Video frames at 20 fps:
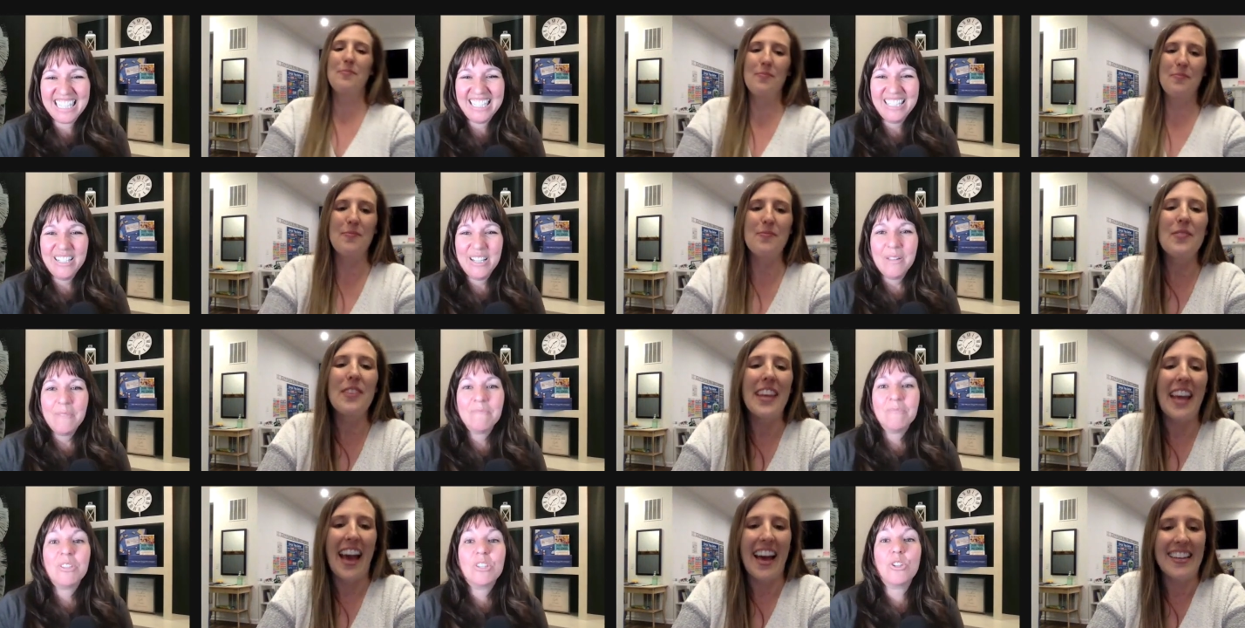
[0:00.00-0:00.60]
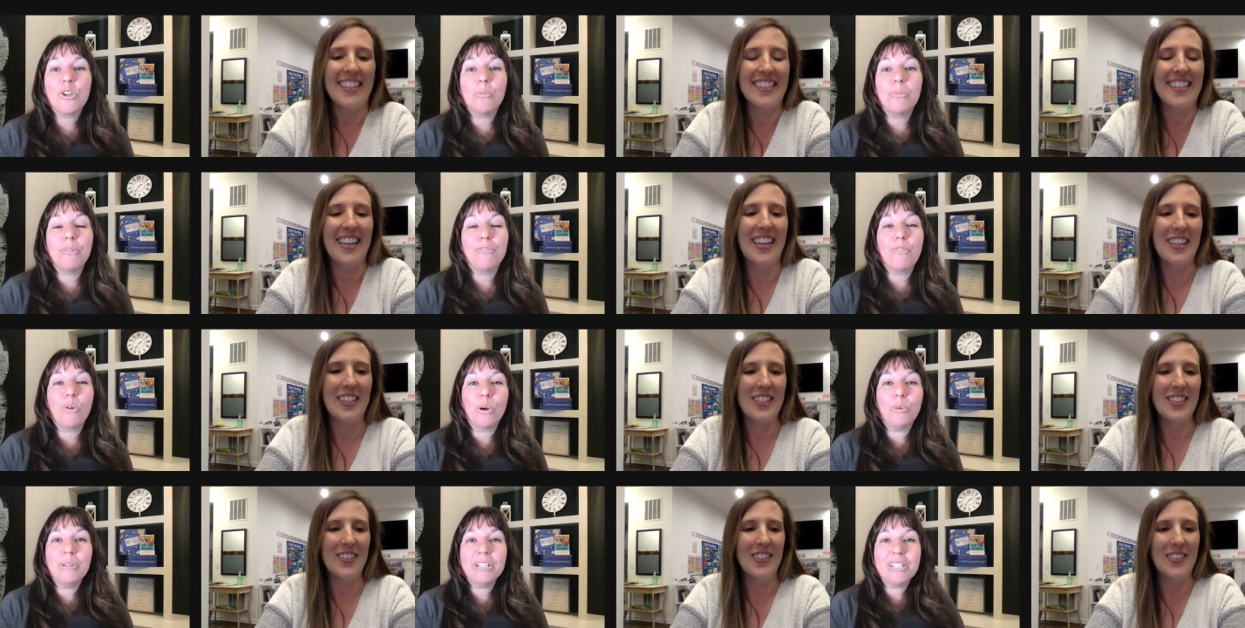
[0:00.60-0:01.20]
Speaker 1: Yes. So
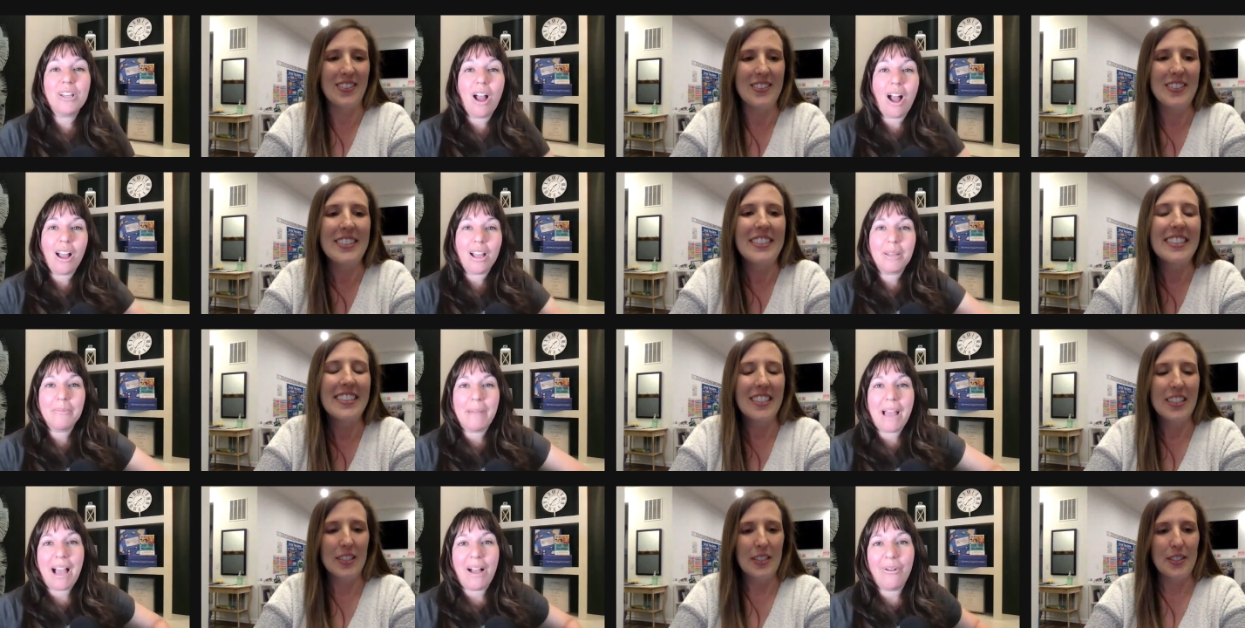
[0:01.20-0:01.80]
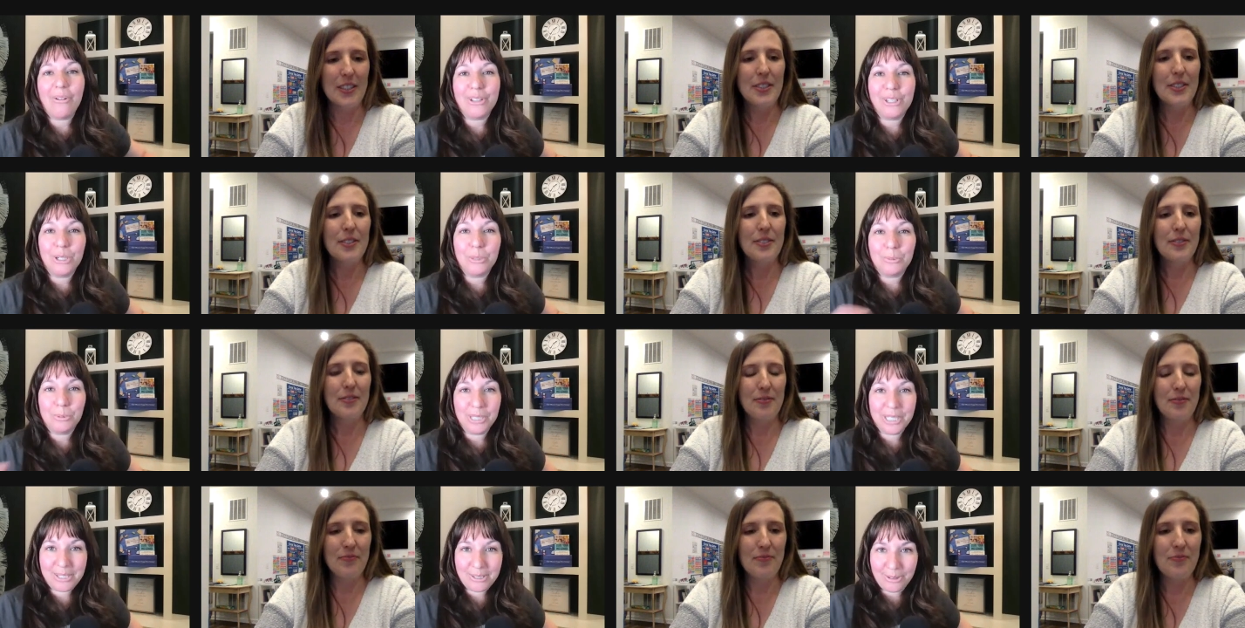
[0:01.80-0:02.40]
before we talk about your
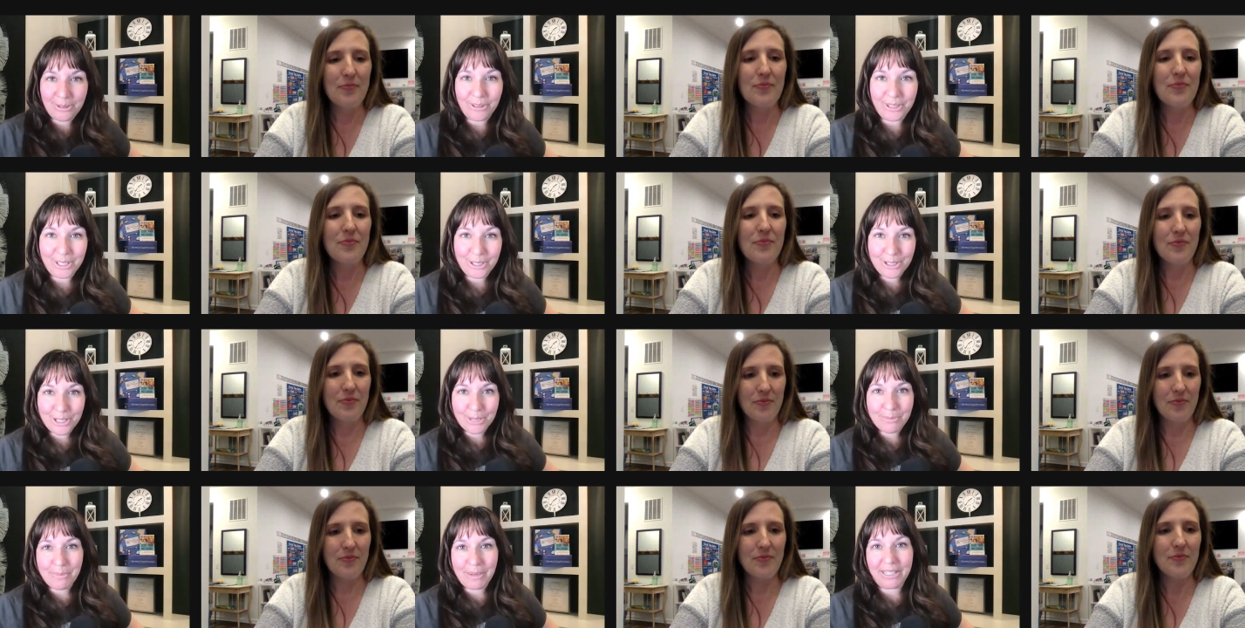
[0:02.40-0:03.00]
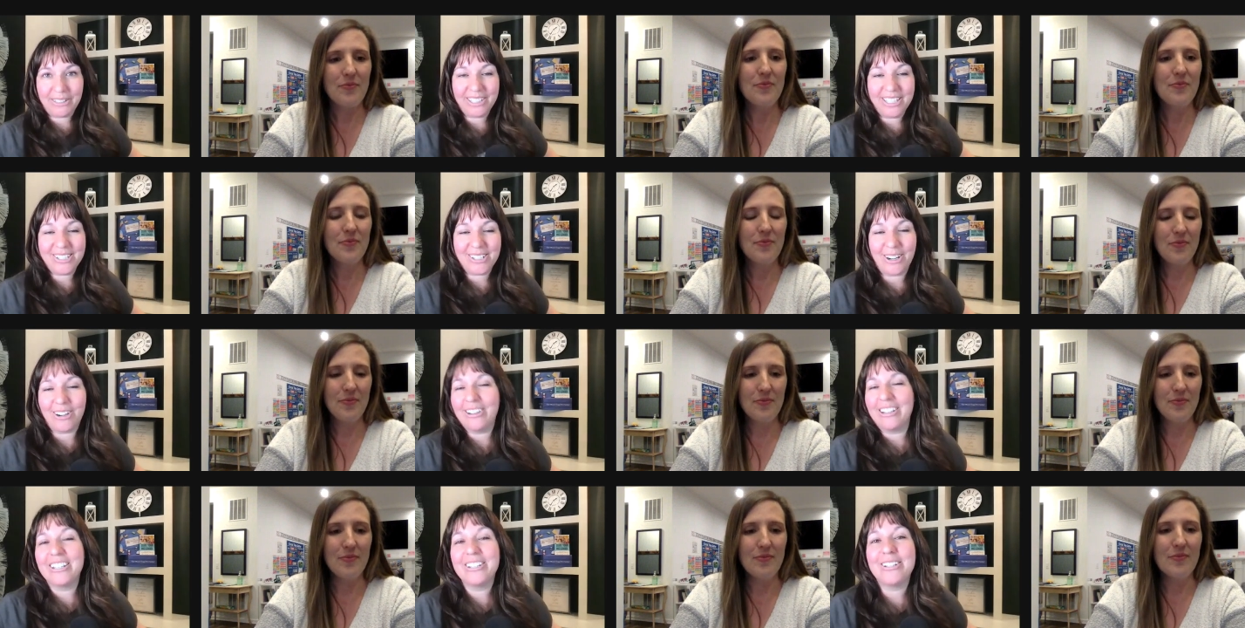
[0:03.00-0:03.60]
preschool that you just barely
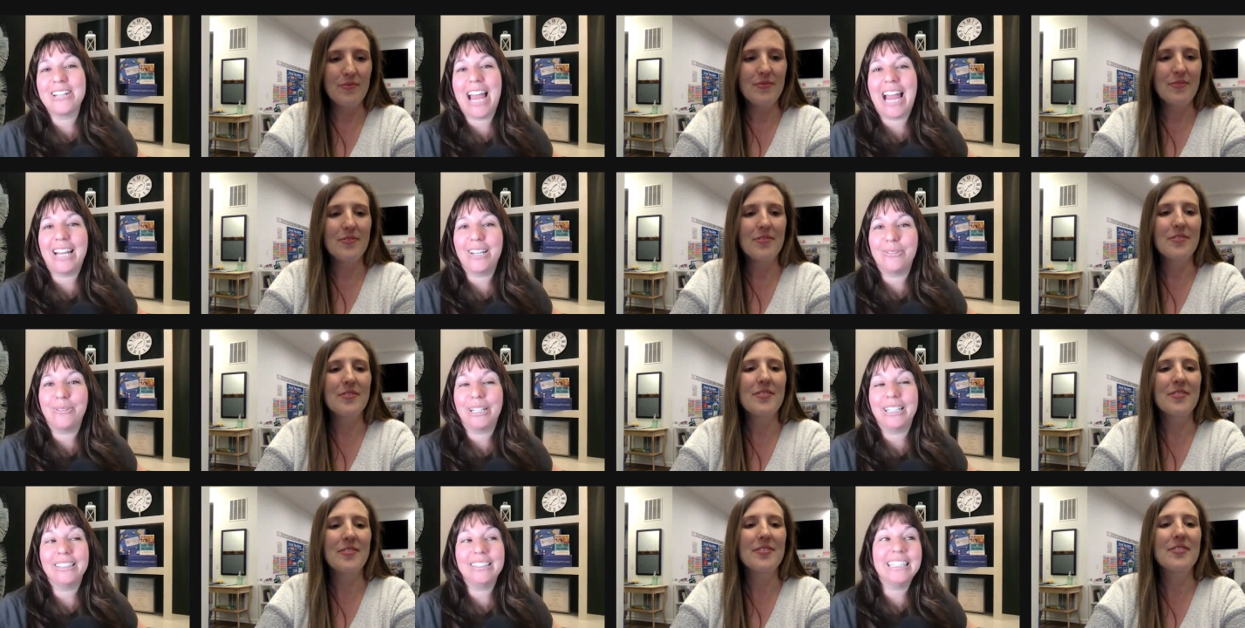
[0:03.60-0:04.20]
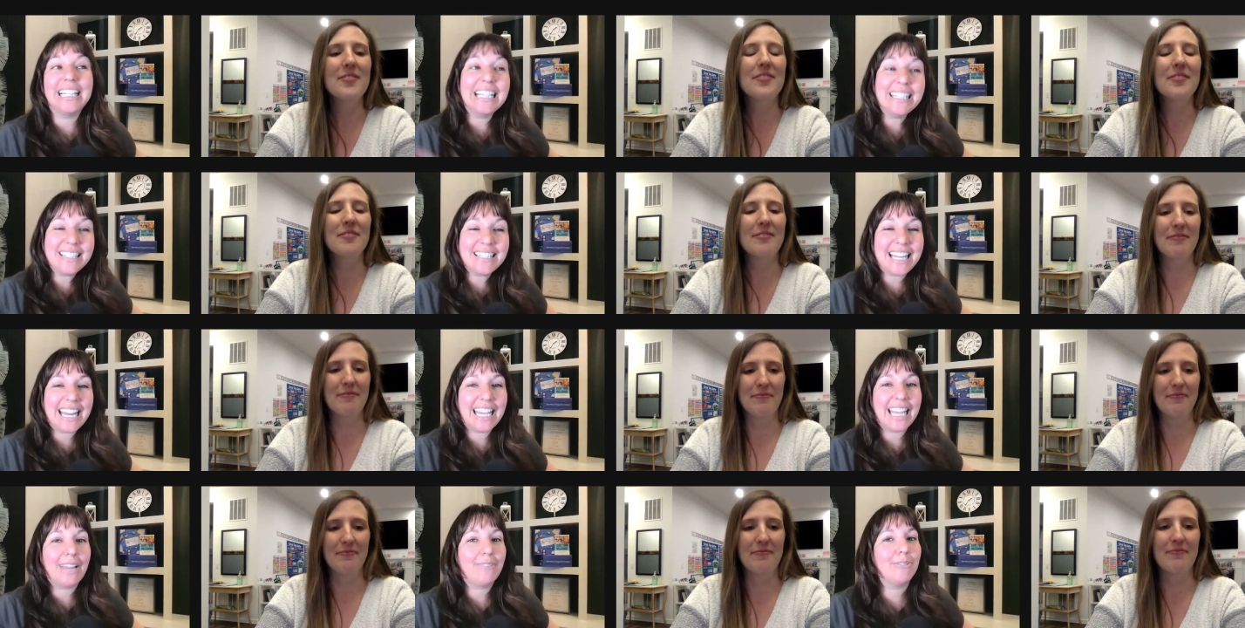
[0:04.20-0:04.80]
started in January, let's
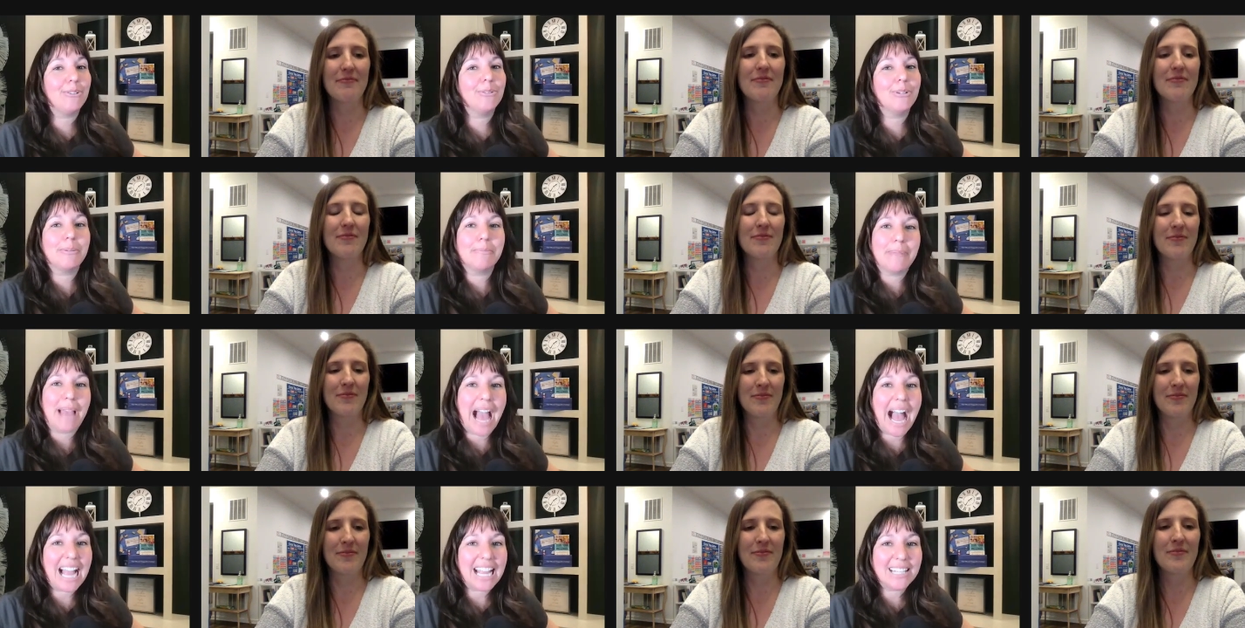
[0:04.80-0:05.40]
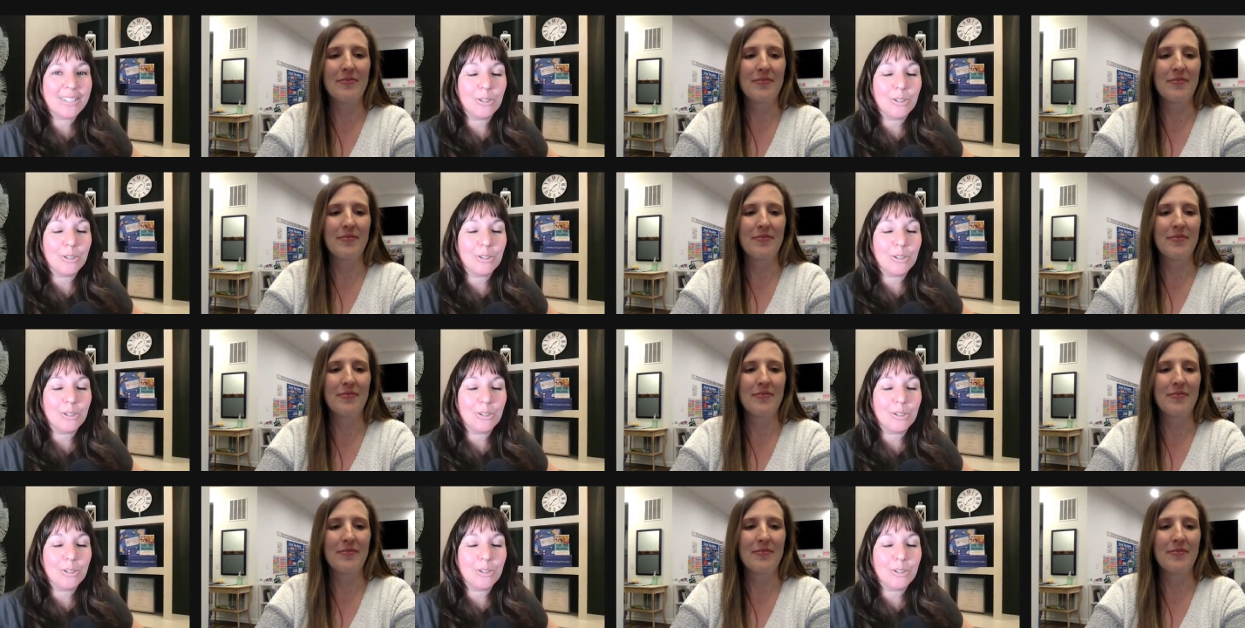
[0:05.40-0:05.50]
take everyone back.